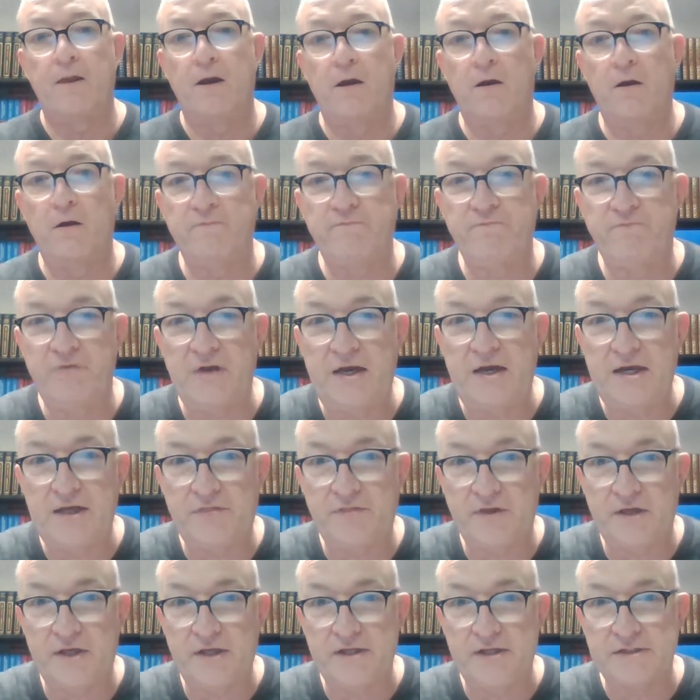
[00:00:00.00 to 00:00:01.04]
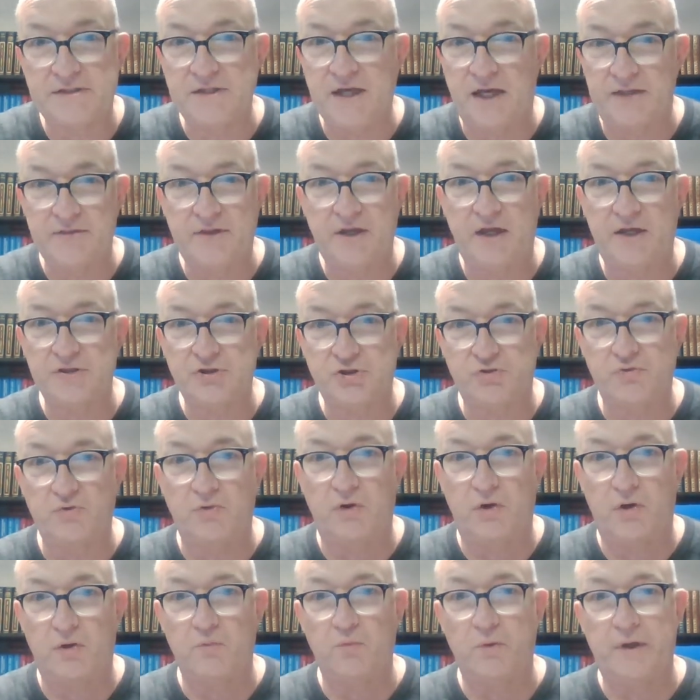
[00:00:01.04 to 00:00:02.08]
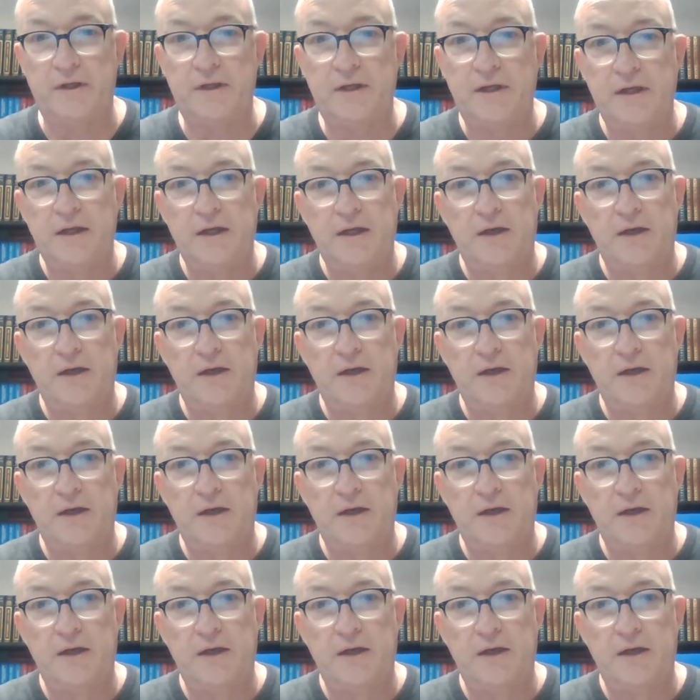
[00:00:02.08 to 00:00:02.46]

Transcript: our faith is not that strong, when